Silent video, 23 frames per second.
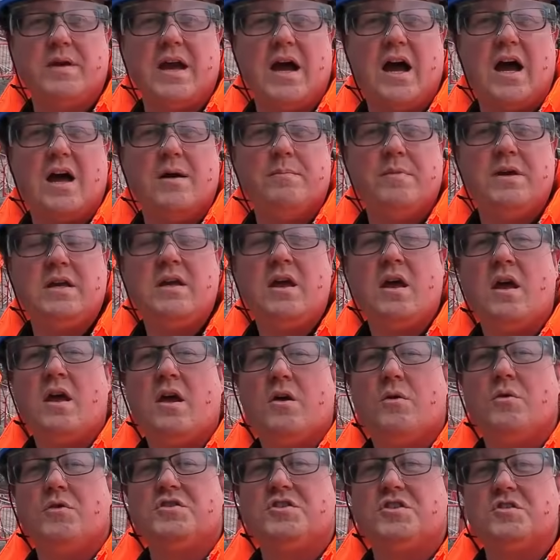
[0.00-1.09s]
behind me
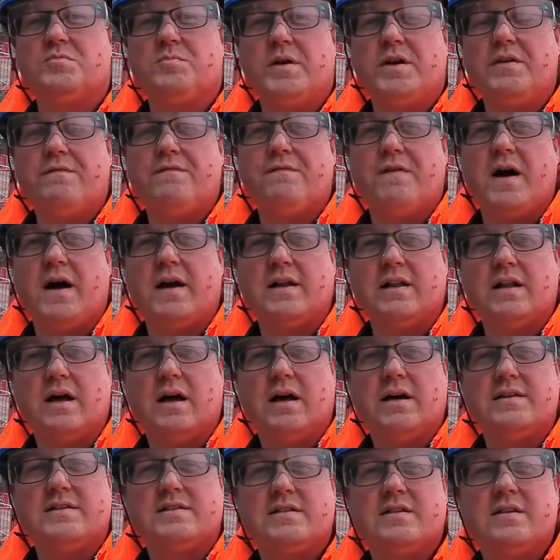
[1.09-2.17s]
was just being
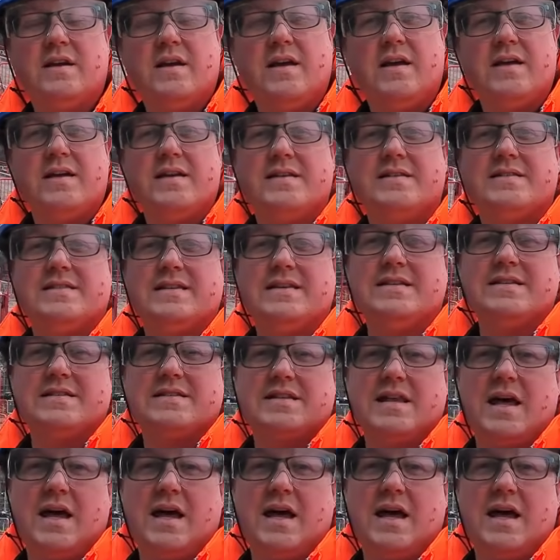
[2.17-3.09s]
finalised. Since